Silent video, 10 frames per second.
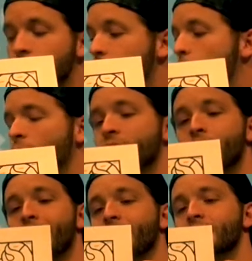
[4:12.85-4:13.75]
The cool thing
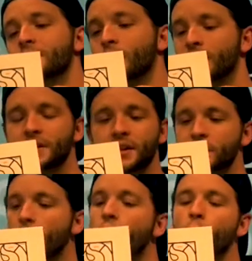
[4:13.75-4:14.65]
about this one is
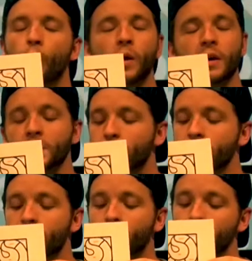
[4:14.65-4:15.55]
it's all words from
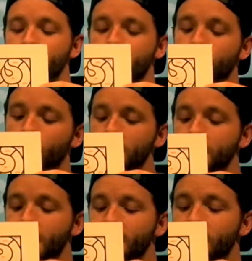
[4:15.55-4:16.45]
the verse, and the verse
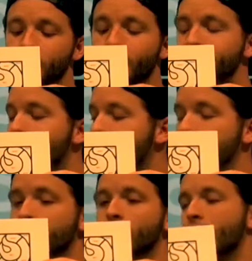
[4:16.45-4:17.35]
is actually right down
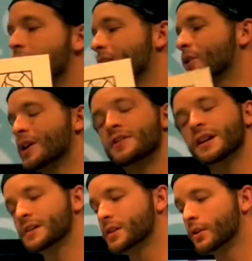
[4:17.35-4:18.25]
here. The great
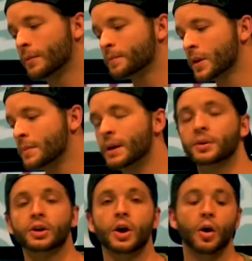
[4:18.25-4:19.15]
thing is they'll be
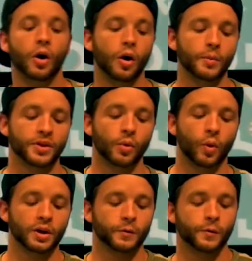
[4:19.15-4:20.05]
able to go home with a
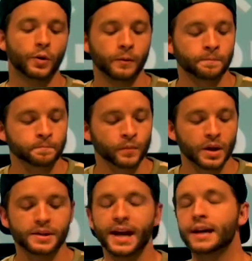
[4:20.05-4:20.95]
wonderful
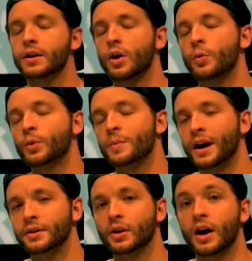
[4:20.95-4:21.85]
take-home
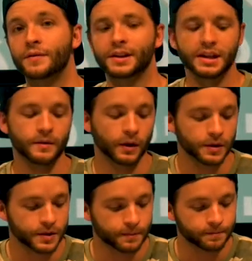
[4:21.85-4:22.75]
reminder of the key
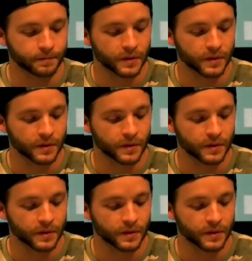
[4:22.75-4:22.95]
verse.